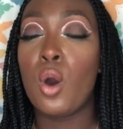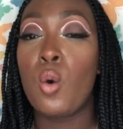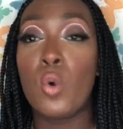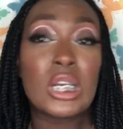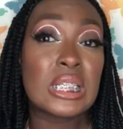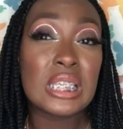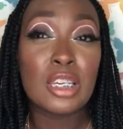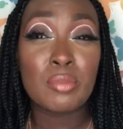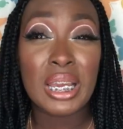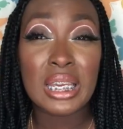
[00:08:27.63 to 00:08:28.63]
what is in
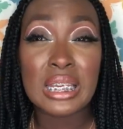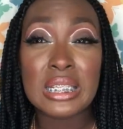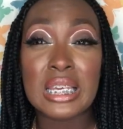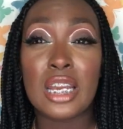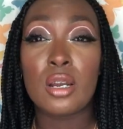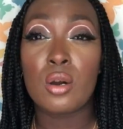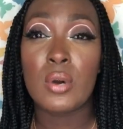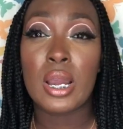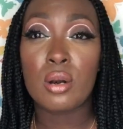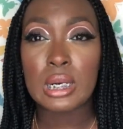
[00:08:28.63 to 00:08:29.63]
my kit and how
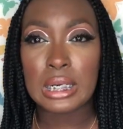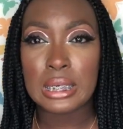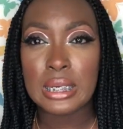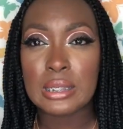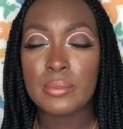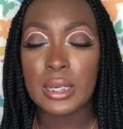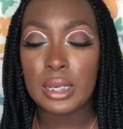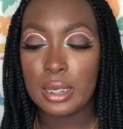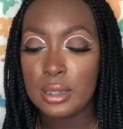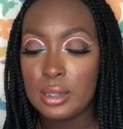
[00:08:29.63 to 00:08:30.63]
I organize my
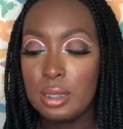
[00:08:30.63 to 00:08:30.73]
kit.